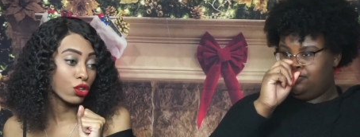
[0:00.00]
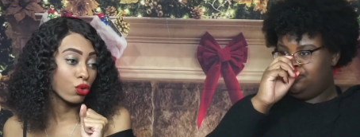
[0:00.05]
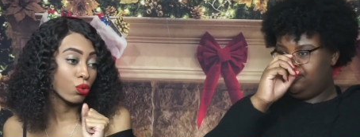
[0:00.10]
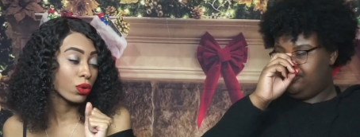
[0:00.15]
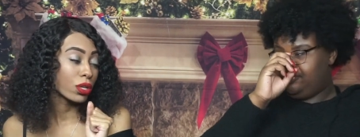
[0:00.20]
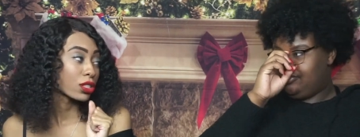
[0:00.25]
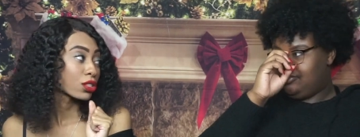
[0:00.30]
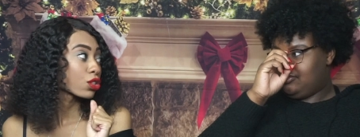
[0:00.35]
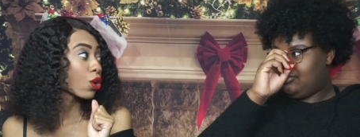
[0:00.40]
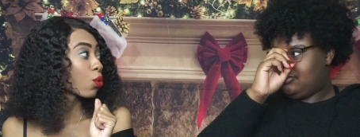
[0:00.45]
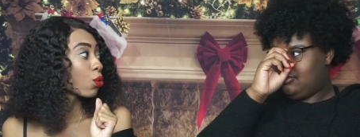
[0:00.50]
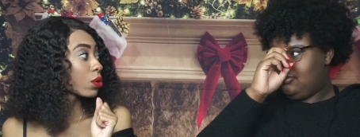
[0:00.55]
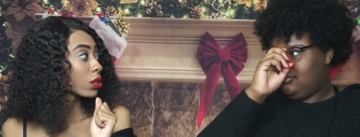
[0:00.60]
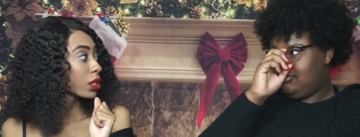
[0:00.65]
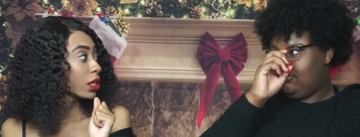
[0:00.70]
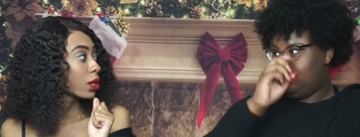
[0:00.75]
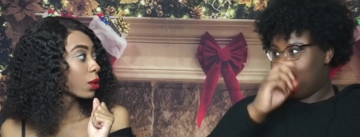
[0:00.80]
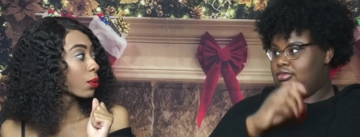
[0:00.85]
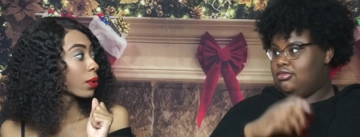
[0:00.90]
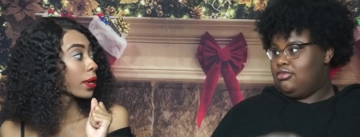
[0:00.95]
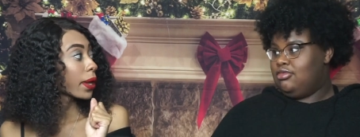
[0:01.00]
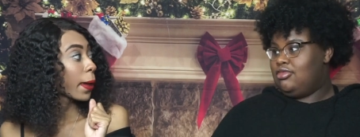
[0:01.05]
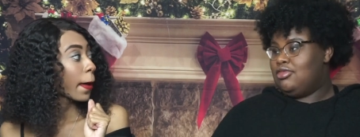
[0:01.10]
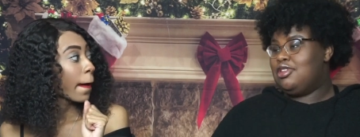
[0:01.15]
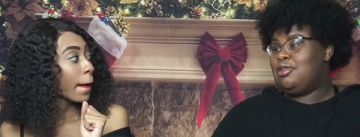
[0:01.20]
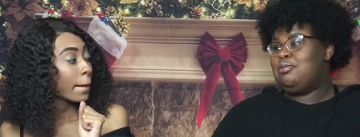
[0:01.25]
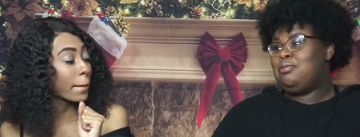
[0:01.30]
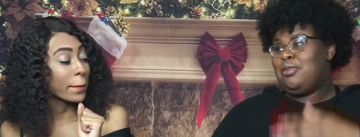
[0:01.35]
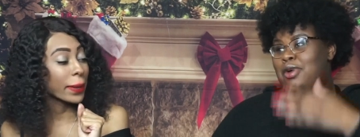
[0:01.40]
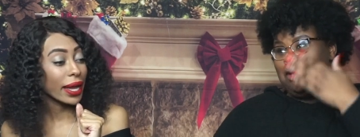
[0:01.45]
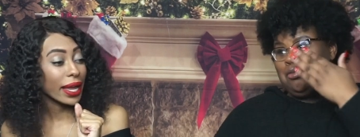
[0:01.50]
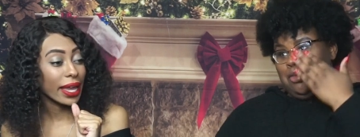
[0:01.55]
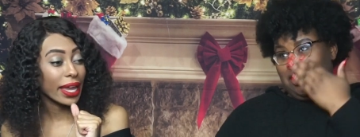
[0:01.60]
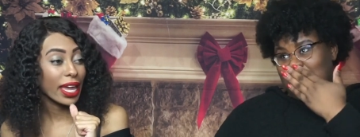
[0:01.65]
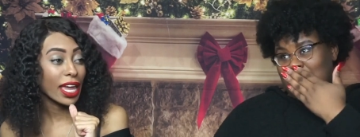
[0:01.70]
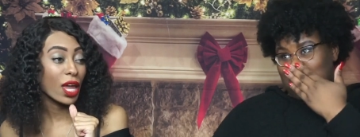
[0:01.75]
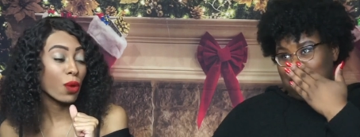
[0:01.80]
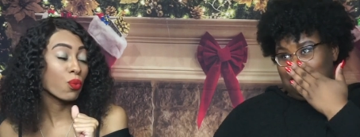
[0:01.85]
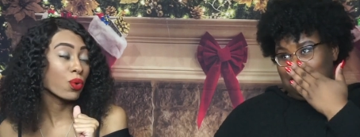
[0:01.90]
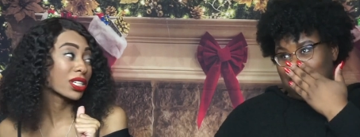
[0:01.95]
Speaker 1: doing Stokely on it, but
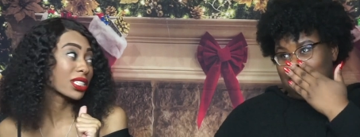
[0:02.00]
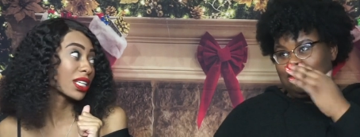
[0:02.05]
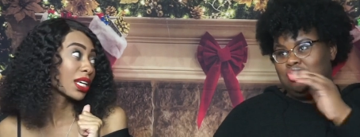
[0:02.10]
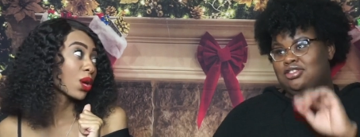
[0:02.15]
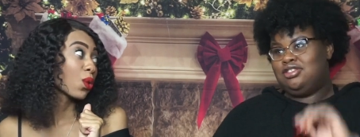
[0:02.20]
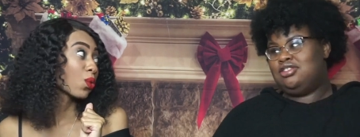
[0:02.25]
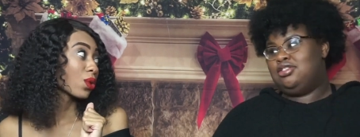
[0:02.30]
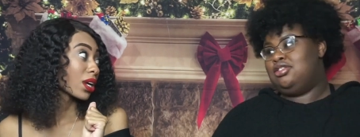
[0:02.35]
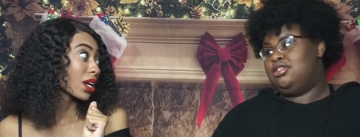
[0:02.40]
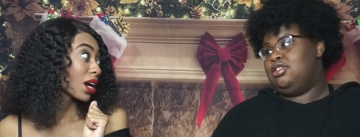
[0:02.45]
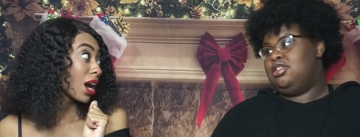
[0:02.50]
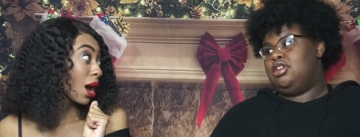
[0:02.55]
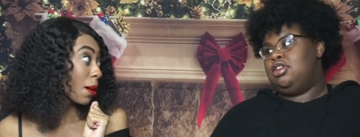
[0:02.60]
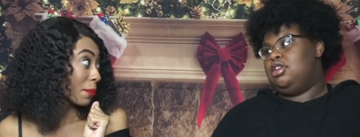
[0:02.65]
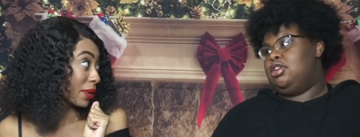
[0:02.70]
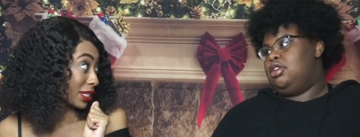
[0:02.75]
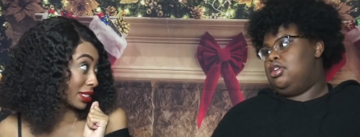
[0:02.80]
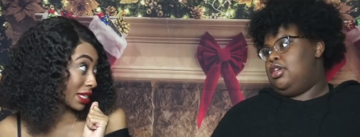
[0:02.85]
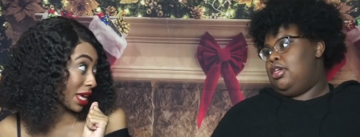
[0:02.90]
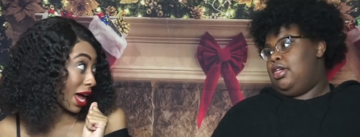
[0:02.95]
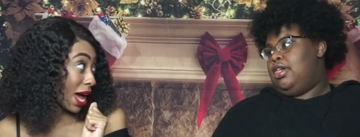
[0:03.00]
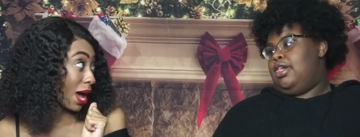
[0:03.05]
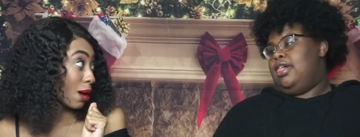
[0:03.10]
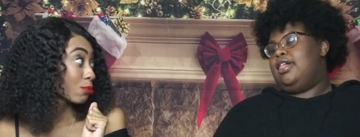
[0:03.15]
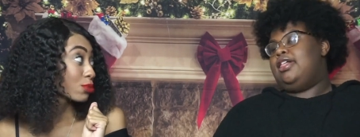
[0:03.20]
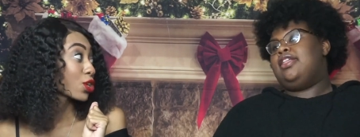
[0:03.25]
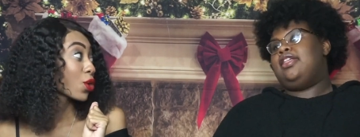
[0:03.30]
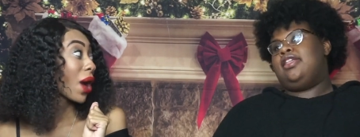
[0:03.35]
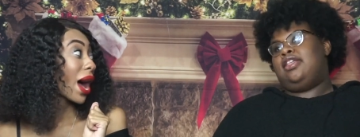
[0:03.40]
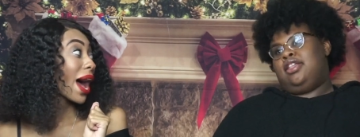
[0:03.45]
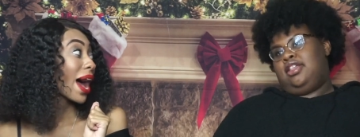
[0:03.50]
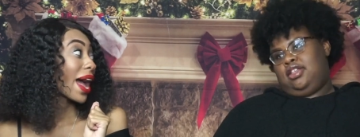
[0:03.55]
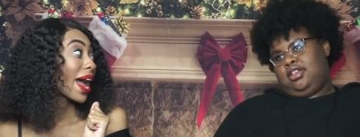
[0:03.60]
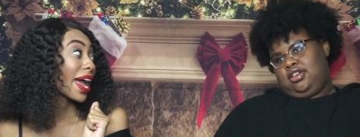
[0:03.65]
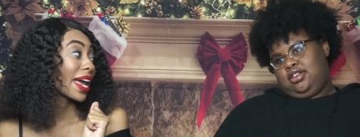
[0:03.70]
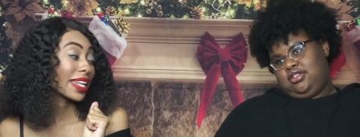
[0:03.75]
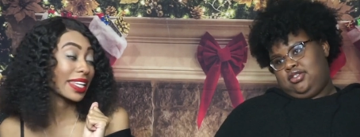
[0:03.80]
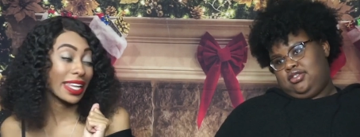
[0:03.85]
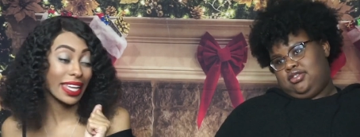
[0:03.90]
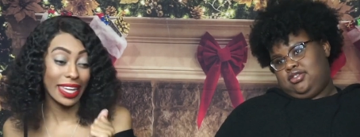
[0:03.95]
it wasn't gonna come in time, so I
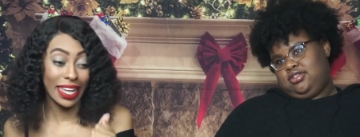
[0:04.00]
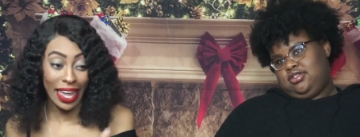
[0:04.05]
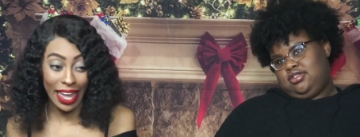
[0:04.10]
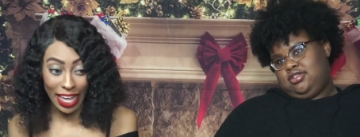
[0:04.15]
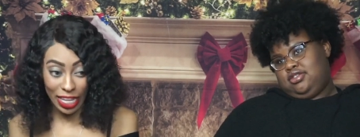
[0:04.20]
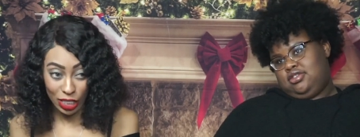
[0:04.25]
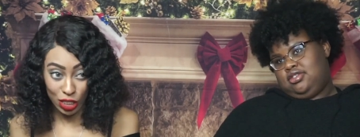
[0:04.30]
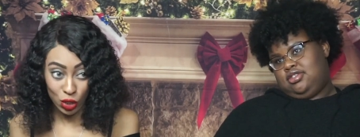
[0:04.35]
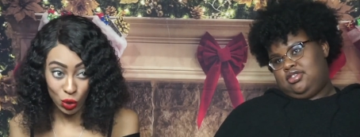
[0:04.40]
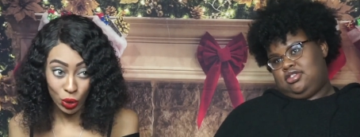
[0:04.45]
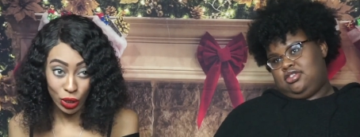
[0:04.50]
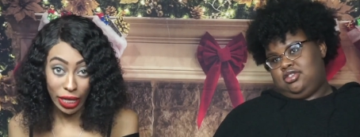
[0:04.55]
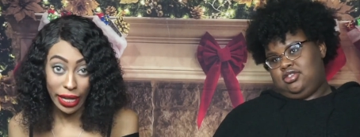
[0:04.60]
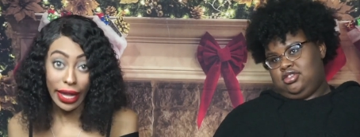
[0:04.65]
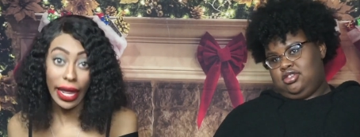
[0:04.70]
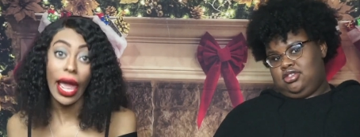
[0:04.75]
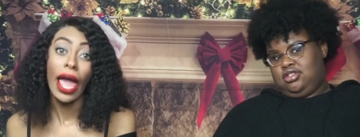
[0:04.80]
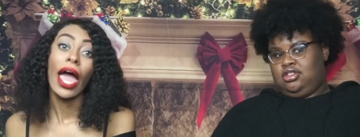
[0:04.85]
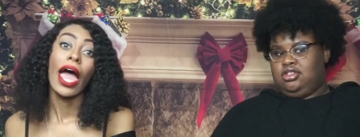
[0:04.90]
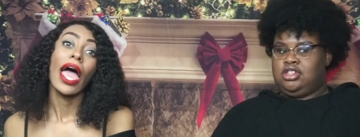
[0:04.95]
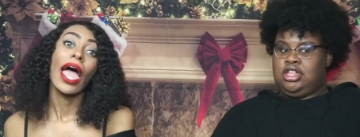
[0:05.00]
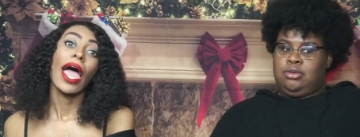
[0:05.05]
had to cancel it.